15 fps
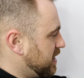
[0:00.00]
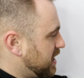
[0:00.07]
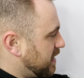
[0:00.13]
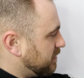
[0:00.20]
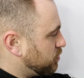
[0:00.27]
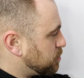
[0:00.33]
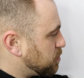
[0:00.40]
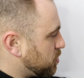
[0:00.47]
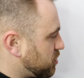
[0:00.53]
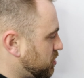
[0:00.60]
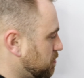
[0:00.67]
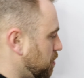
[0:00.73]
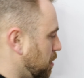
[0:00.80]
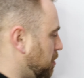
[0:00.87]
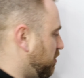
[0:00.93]
I'll just put
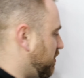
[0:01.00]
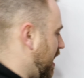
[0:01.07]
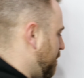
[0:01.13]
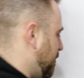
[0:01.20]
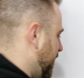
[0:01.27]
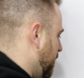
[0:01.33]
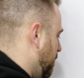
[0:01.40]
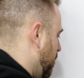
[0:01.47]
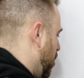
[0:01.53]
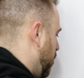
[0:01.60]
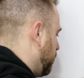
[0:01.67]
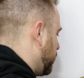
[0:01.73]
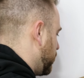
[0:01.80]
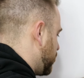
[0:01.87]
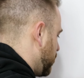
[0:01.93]
some bubble wrap in the
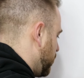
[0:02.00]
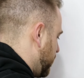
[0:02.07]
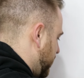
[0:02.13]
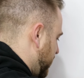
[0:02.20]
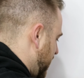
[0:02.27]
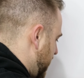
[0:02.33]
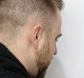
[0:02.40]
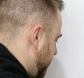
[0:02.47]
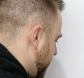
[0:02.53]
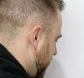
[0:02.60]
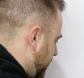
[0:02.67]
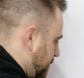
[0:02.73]
bottom just on the safe.